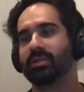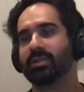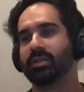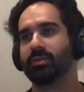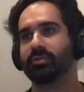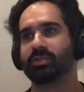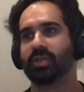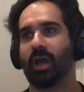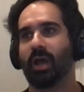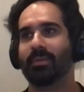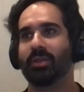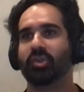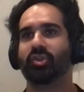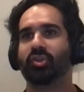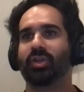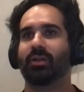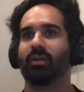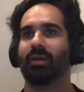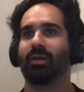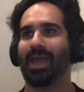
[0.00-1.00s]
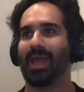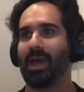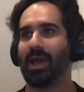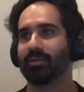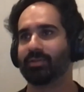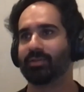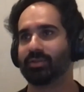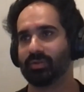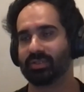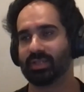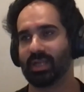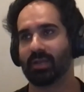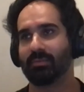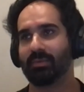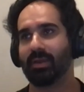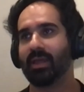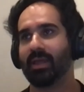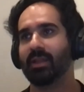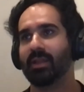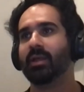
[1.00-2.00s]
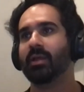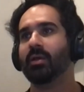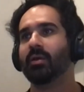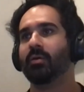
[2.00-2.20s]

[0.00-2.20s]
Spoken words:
to use omni-channel, how to segment